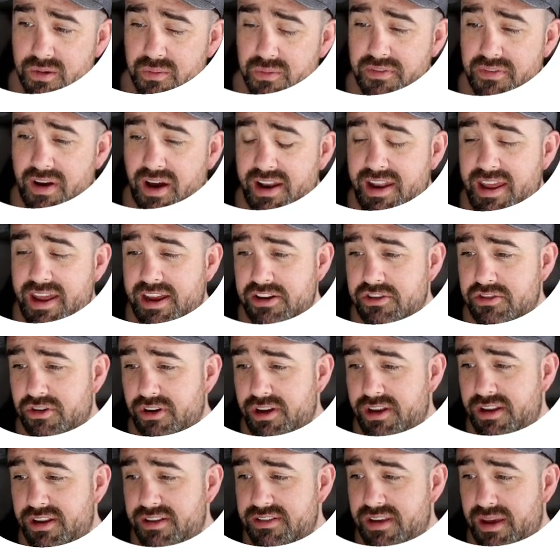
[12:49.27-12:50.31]
we've got an Android
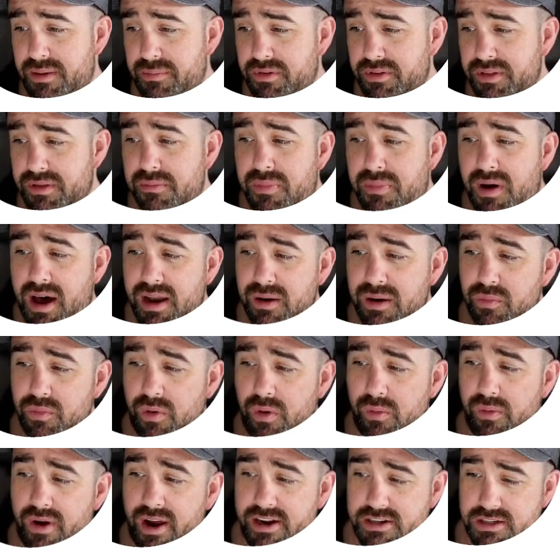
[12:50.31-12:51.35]
example at the bottom where
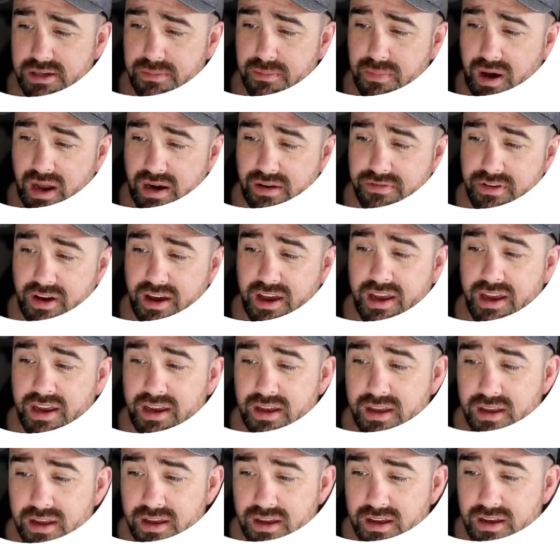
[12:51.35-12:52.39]
we're actually modifying
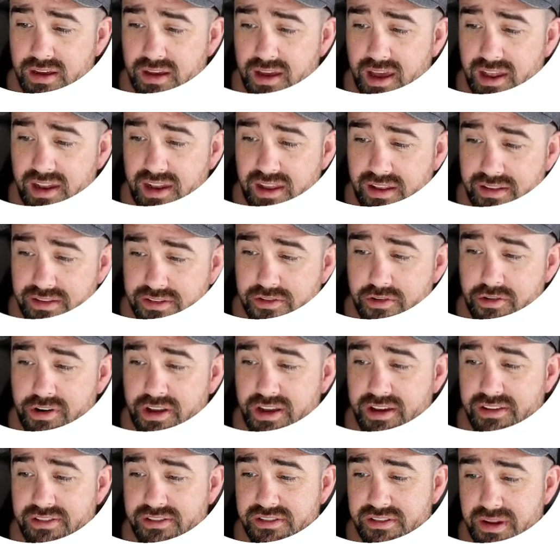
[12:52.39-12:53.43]
and inserting a
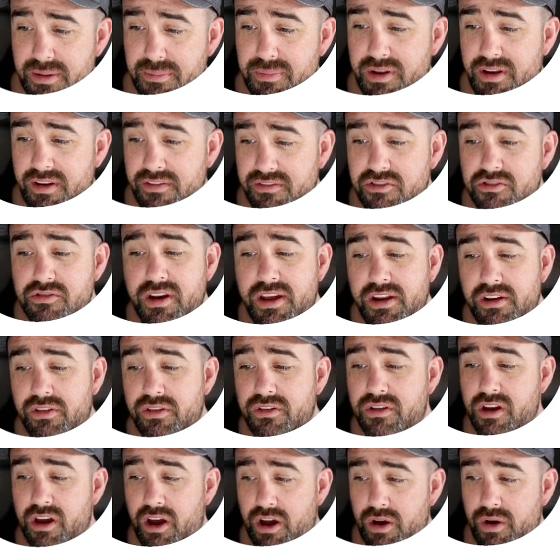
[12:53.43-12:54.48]
snippet of Gradle
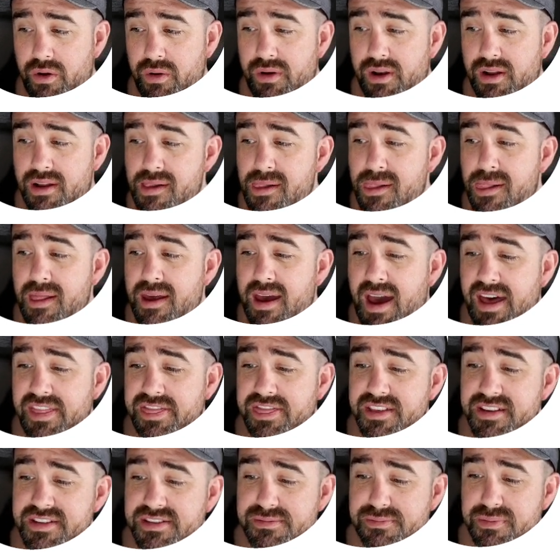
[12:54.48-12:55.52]
code at
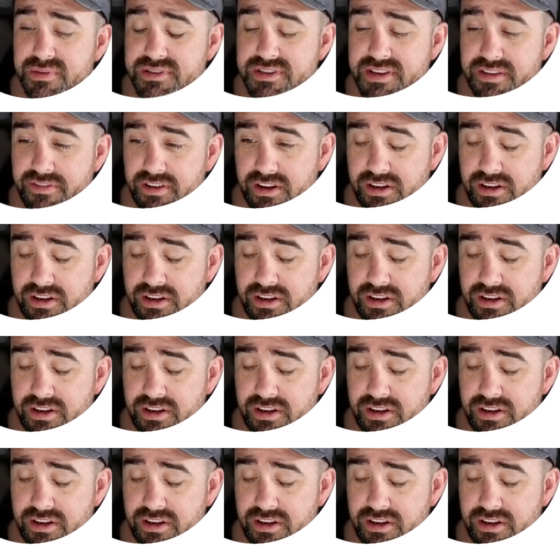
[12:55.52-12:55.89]
this specific